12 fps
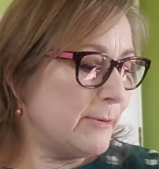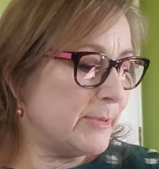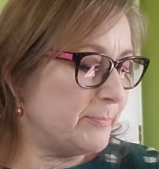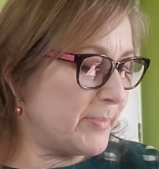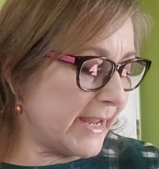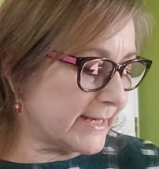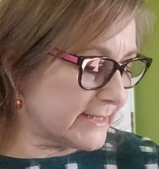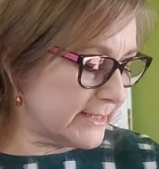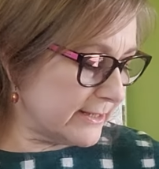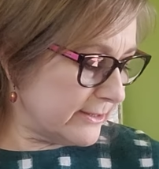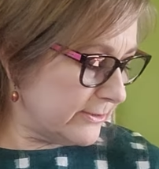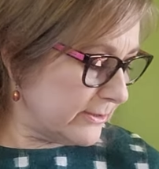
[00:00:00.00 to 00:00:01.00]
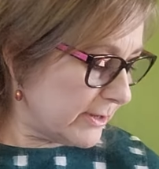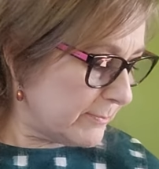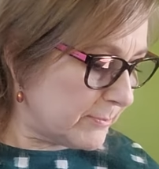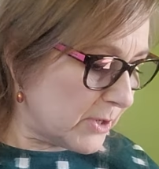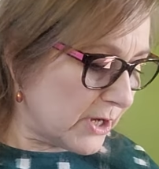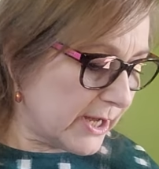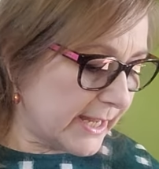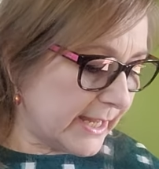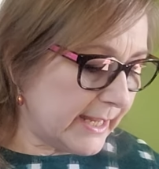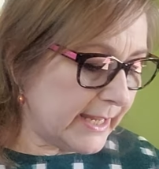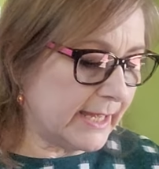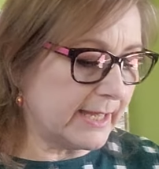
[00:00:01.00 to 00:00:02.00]
But back to
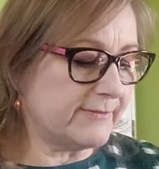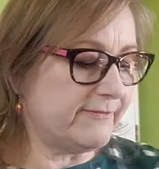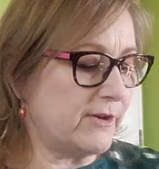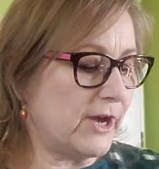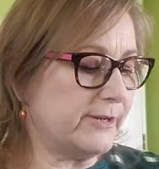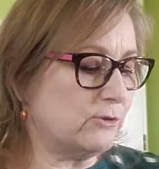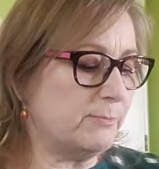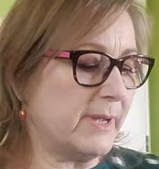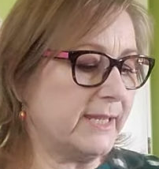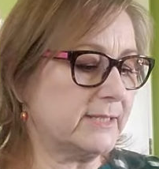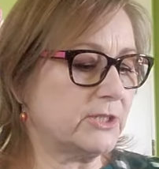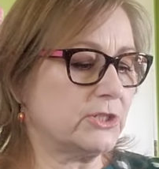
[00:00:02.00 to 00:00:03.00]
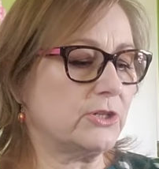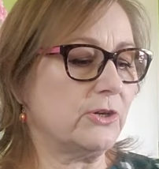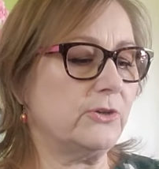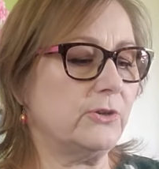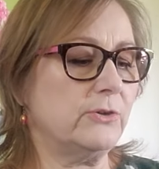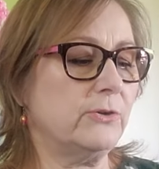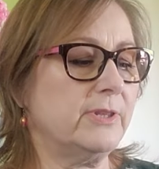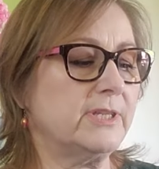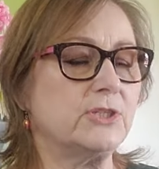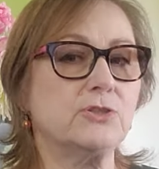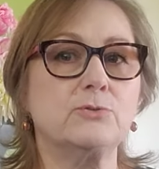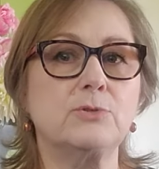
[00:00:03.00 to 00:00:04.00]
my final make to show you,
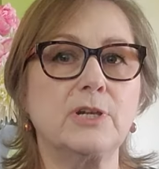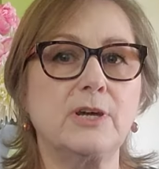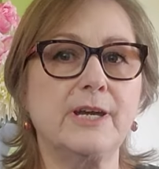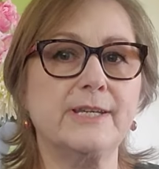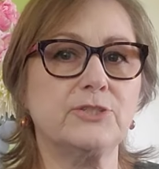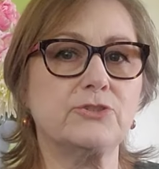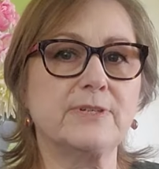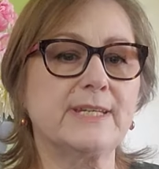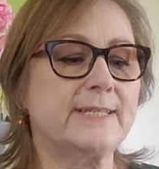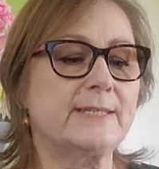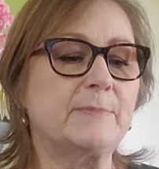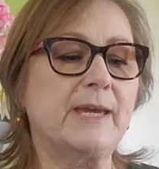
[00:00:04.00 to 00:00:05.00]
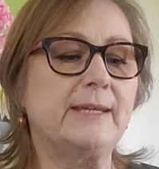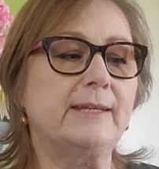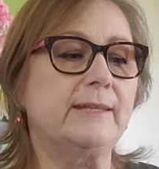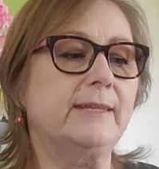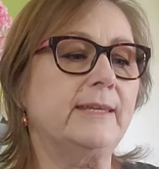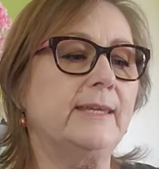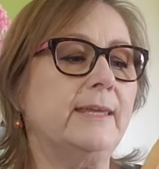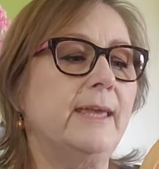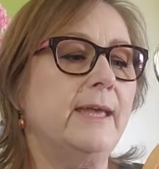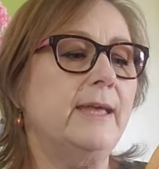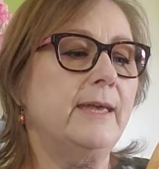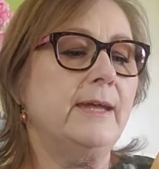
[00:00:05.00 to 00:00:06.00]
the Shoreline dress made in
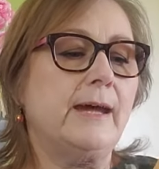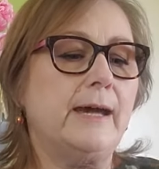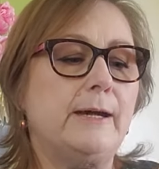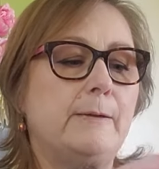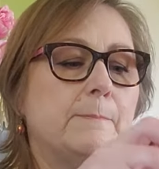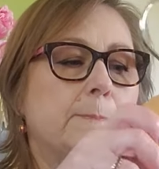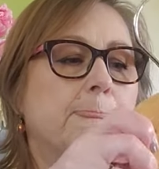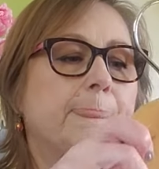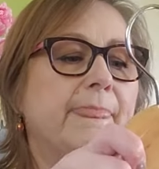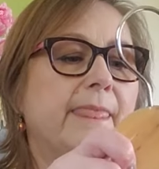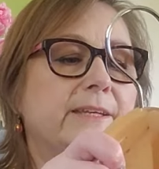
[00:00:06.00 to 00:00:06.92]
the